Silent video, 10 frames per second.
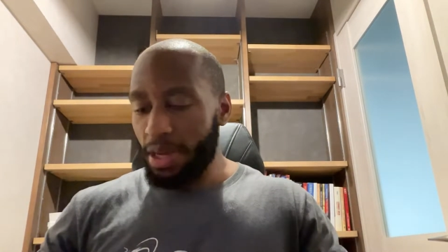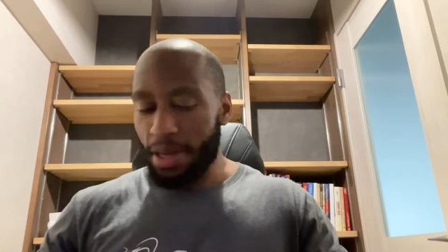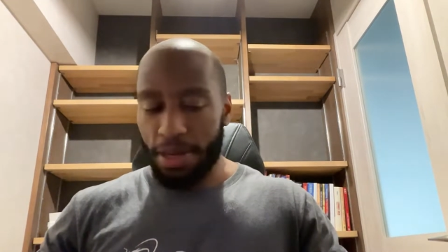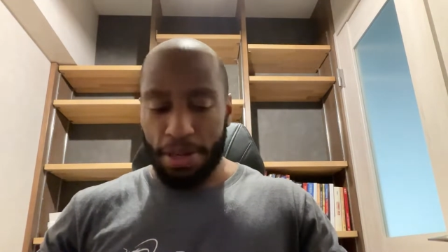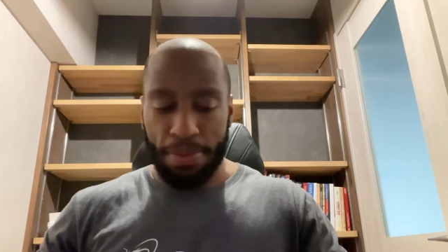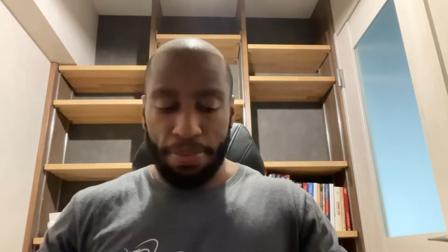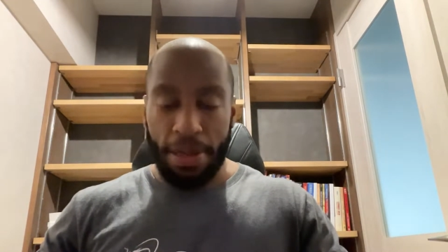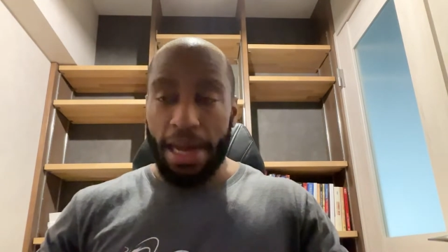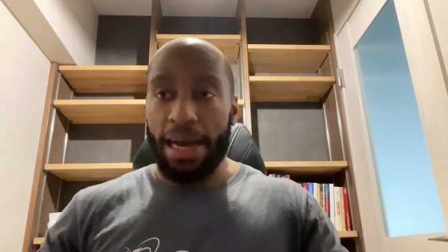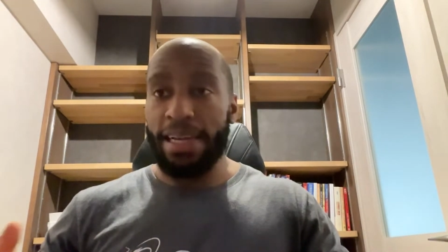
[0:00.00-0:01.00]
I
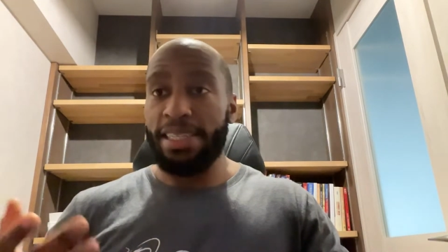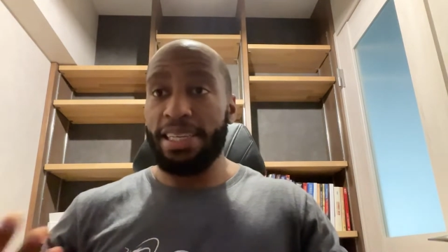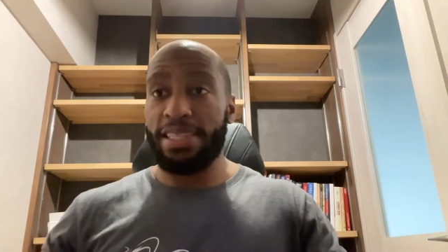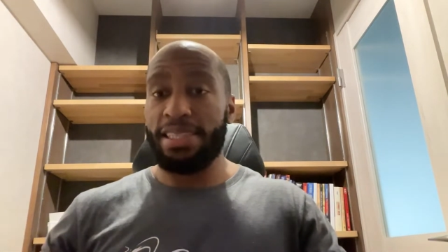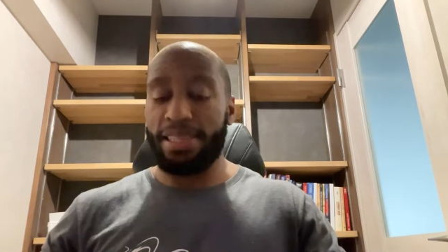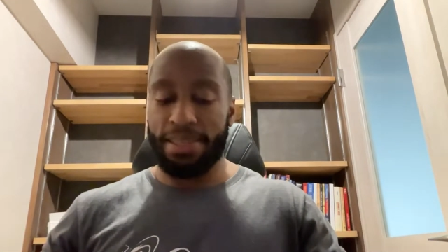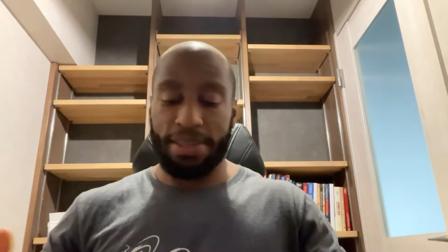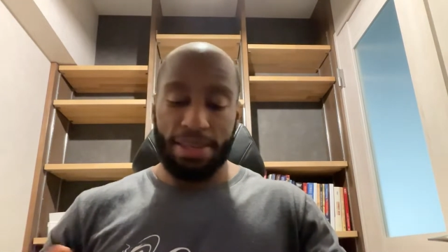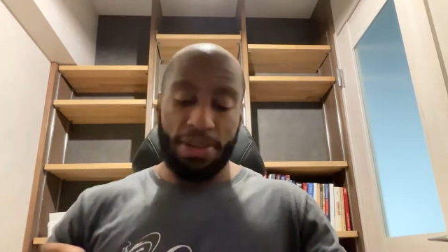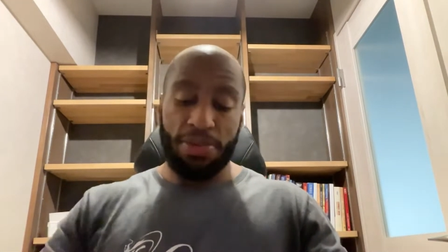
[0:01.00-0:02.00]
had just
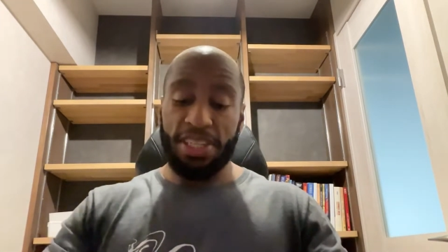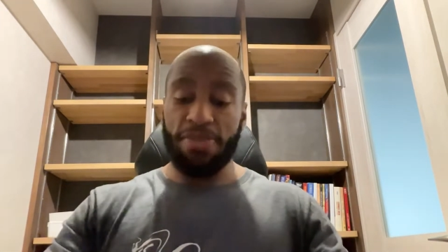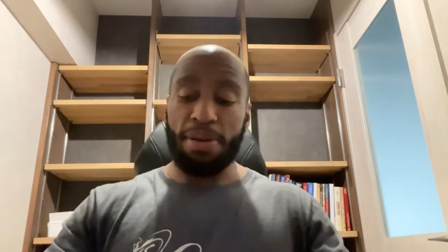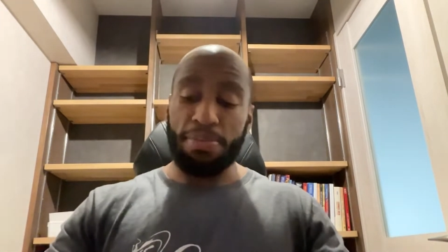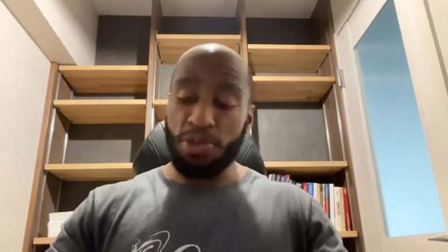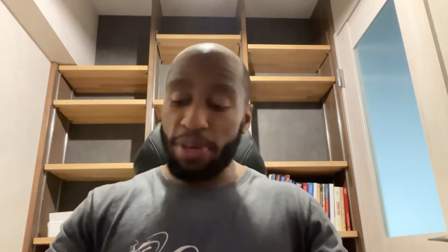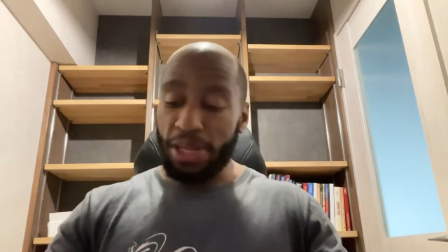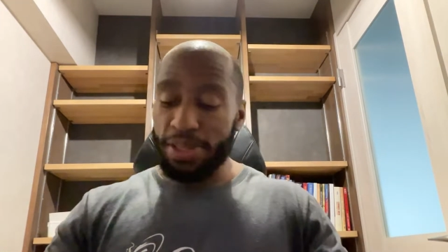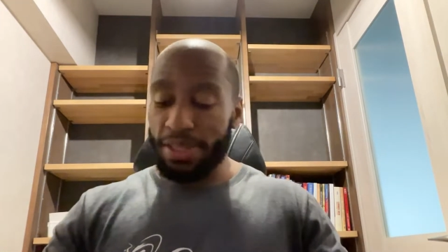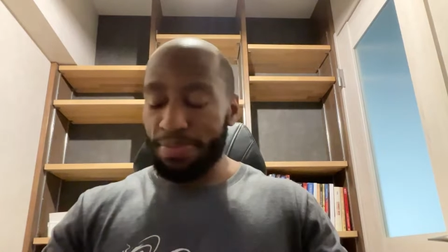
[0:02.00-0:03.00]
received my blue belt,